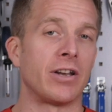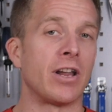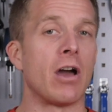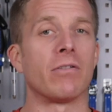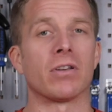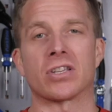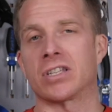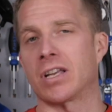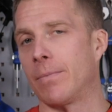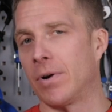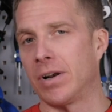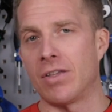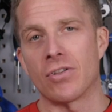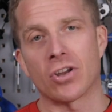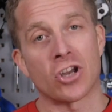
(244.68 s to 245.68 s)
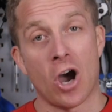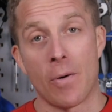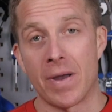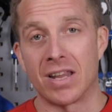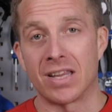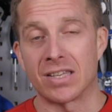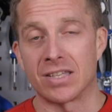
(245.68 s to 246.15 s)
I know that someone in the
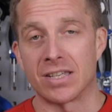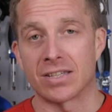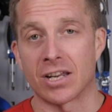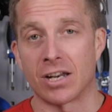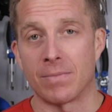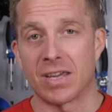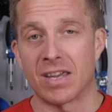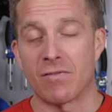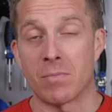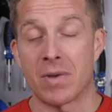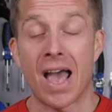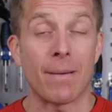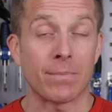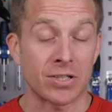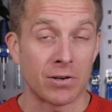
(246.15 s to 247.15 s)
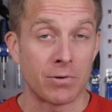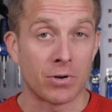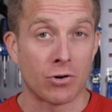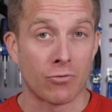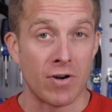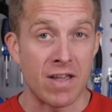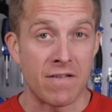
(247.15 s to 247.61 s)
comments is going to be giving me absolute
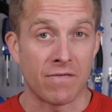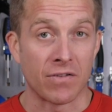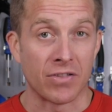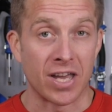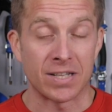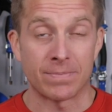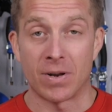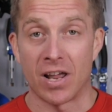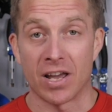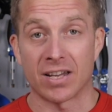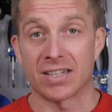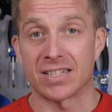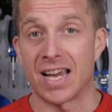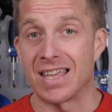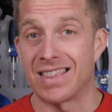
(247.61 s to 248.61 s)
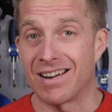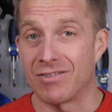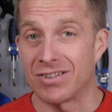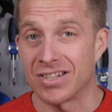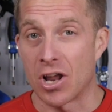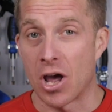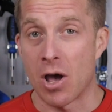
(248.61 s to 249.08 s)
grief for this, but like I say, there
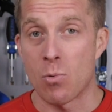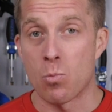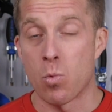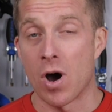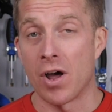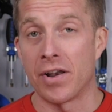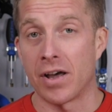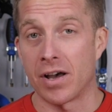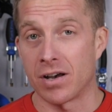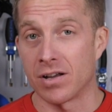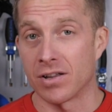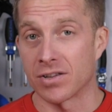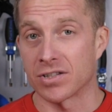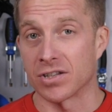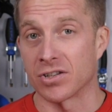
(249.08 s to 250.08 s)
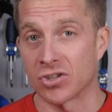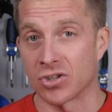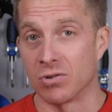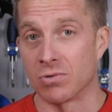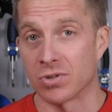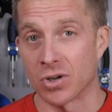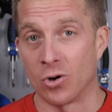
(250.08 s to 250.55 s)
isn't a one answer
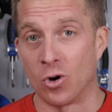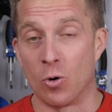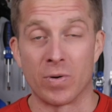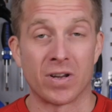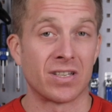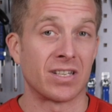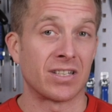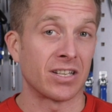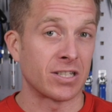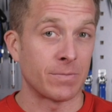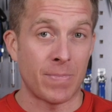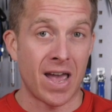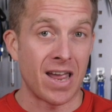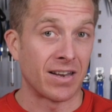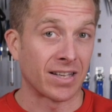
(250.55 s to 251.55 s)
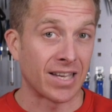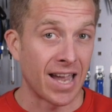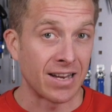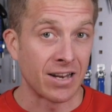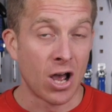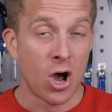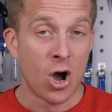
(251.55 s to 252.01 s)
suits all because it does depend
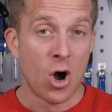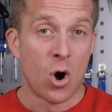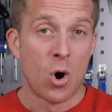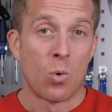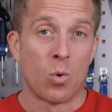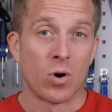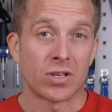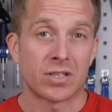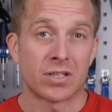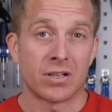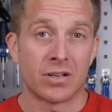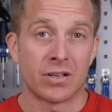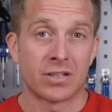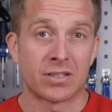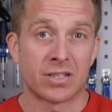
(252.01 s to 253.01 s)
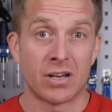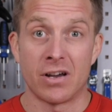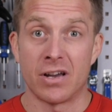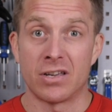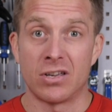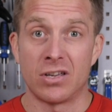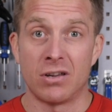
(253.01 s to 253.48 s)
again what size
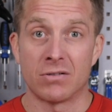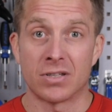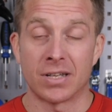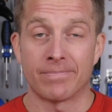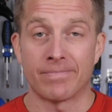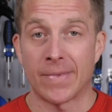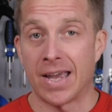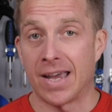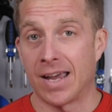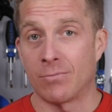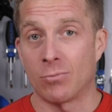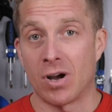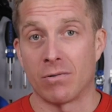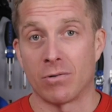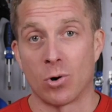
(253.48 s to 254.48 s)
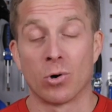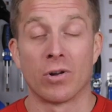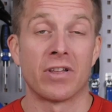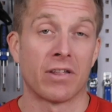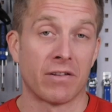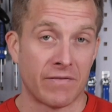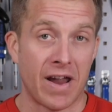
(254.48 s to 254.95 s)
tyre you're using and well, all
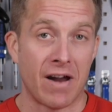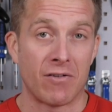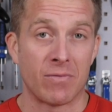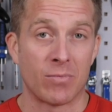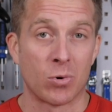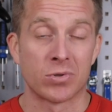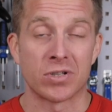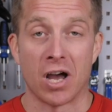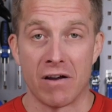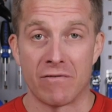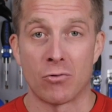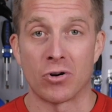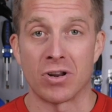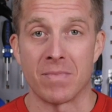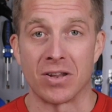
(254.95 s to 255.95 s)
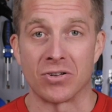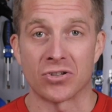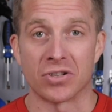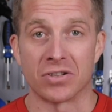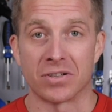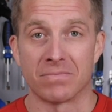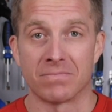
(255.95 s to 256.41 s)
the other variables I've already
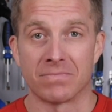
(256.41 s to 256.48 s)
mentioned.